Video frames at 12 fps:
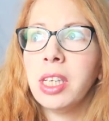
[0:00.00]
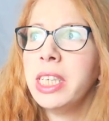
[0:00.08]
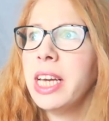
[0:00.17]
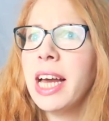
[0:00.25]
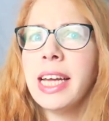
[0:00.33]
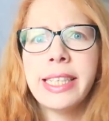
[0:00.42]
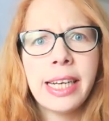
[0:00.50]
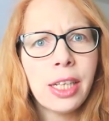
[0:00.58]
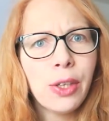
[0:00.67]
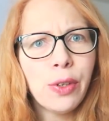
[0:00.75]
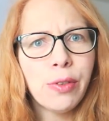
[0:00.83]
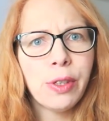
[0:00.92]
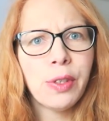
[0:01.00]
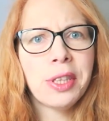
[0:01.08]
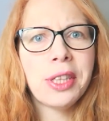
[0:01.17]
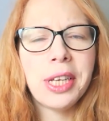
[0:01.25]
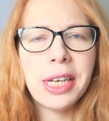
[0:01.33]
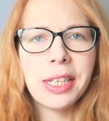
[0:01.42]
yeah, tell you a few
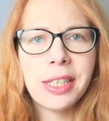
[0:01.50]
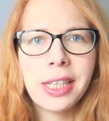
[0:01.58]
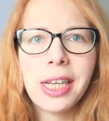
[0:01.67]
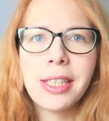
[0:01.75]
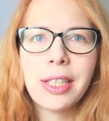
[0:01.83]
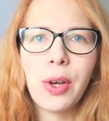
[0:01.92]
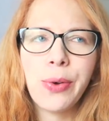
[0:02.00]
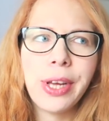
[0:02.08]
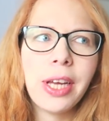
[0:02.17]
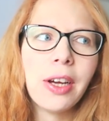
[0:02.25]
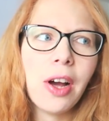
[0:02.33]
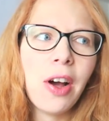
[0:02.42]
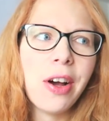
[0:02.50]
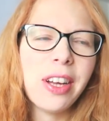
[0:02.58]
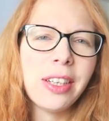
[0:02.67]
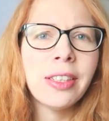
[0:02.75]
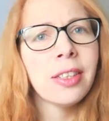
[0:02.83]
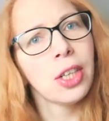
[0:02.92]
things that's going
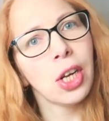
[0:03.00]
on.